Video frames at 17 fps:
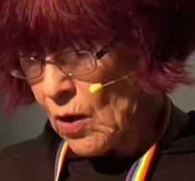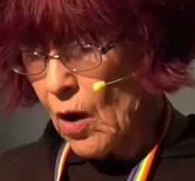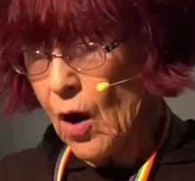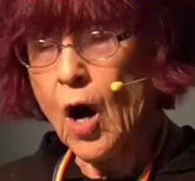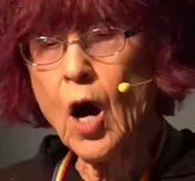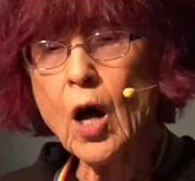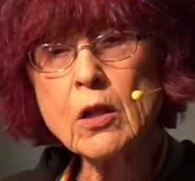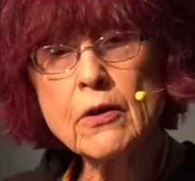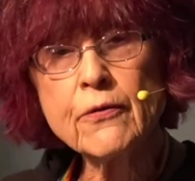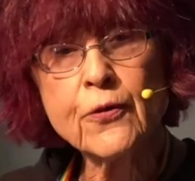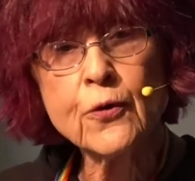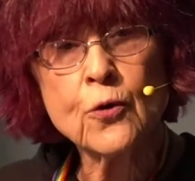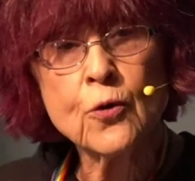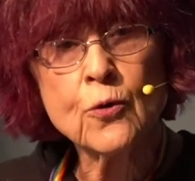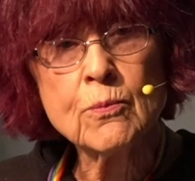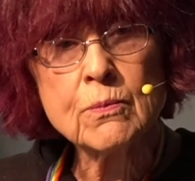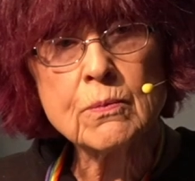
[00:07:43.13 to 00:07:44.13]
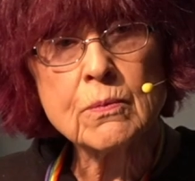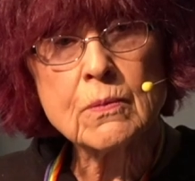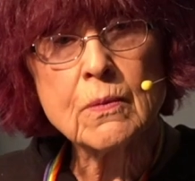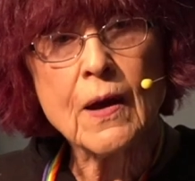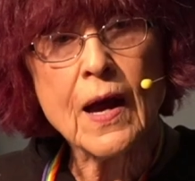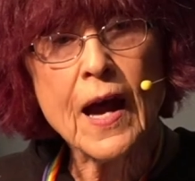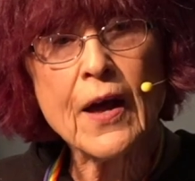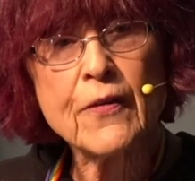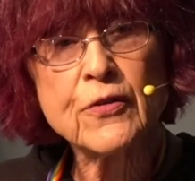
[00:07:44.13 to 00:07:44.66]
all of whom
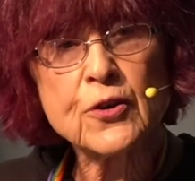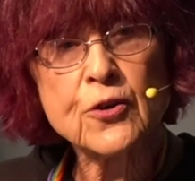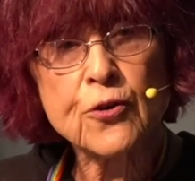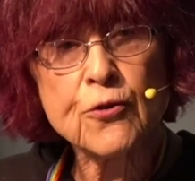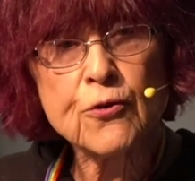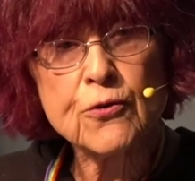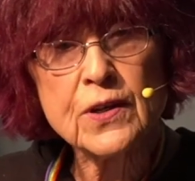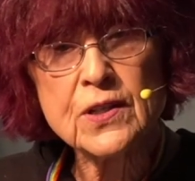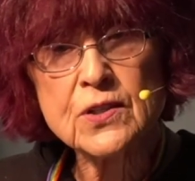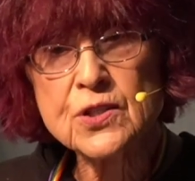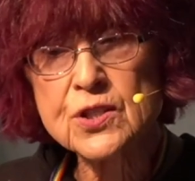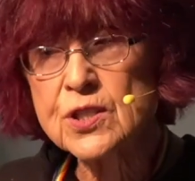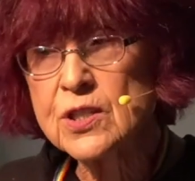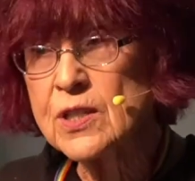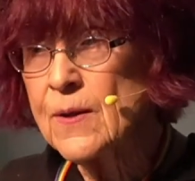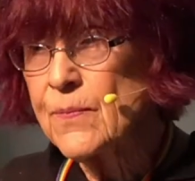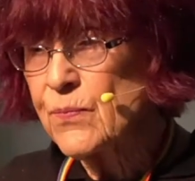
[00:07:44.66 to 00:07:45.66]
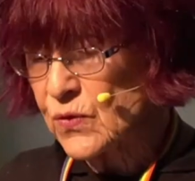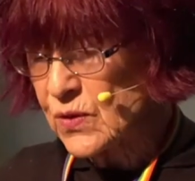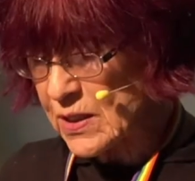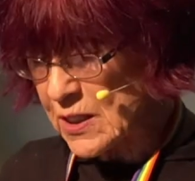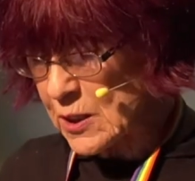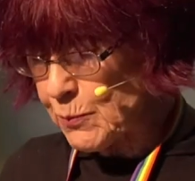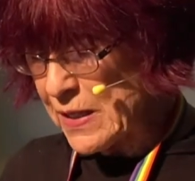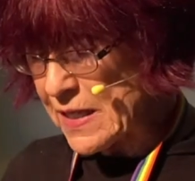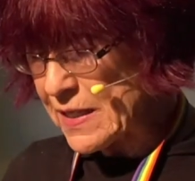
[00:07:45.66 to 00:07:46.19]
had the courage to
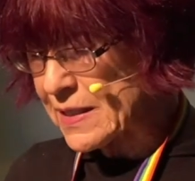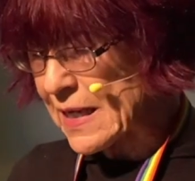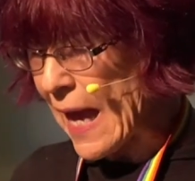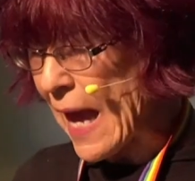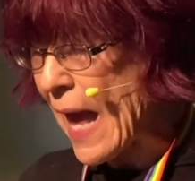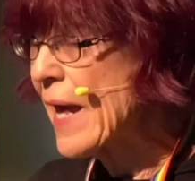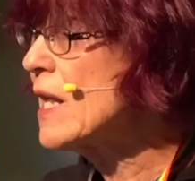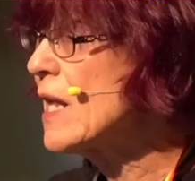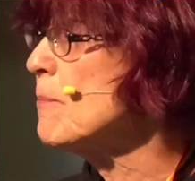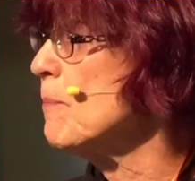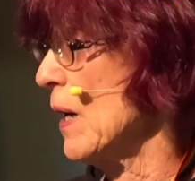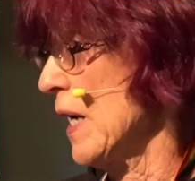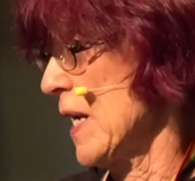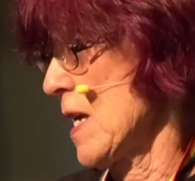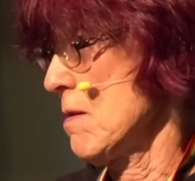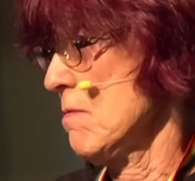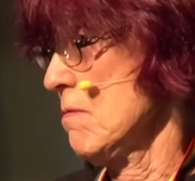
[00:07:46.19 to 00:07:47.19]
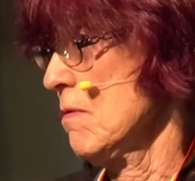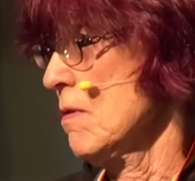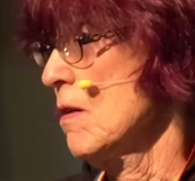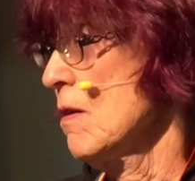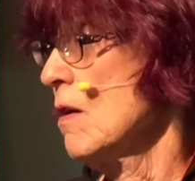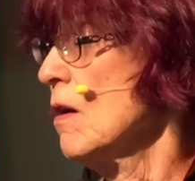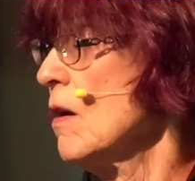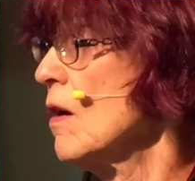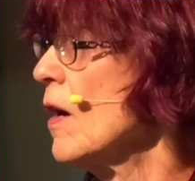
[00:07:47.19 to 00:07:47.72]
speak to anybody,
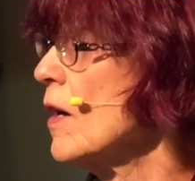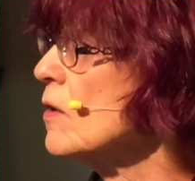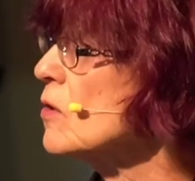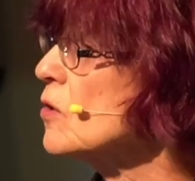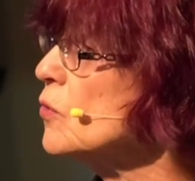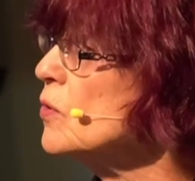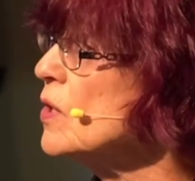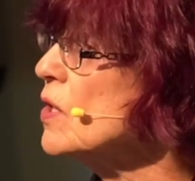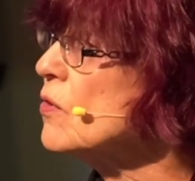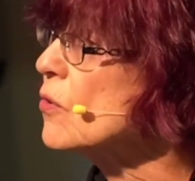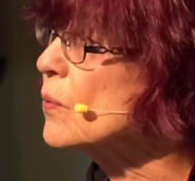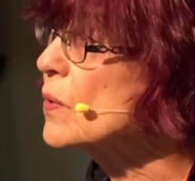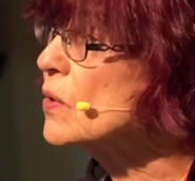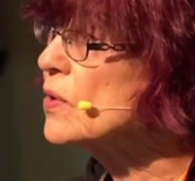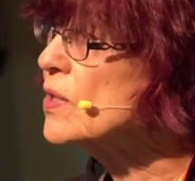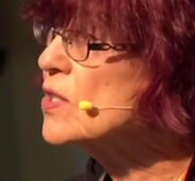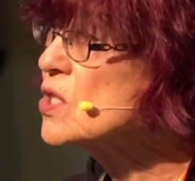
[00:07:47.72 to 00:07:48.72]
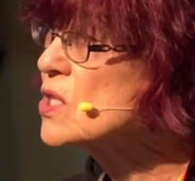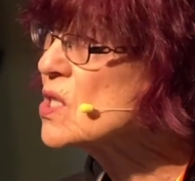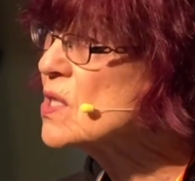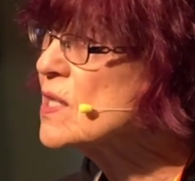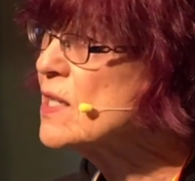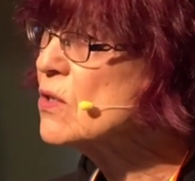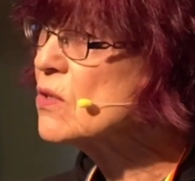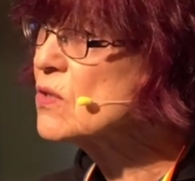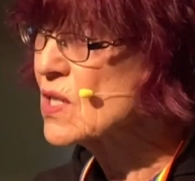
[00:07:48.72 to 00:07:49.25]
including the religious
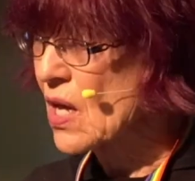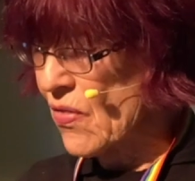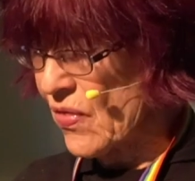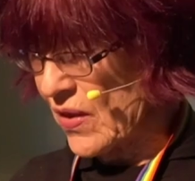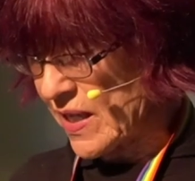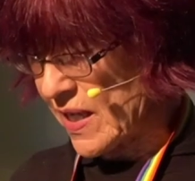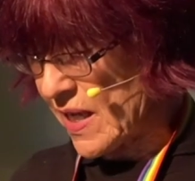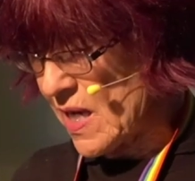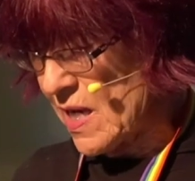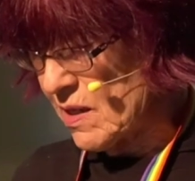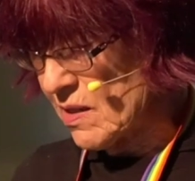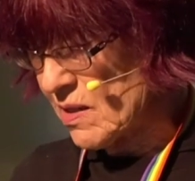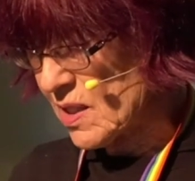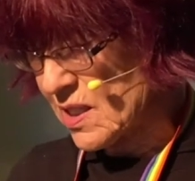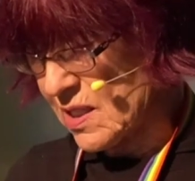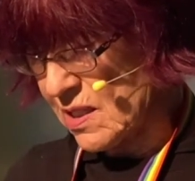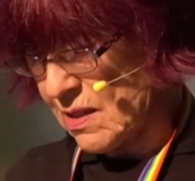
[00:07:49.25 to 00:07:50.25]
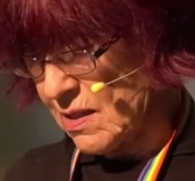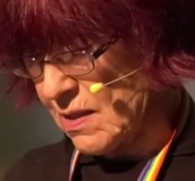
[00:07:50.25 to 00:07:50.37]
leaders and the kings,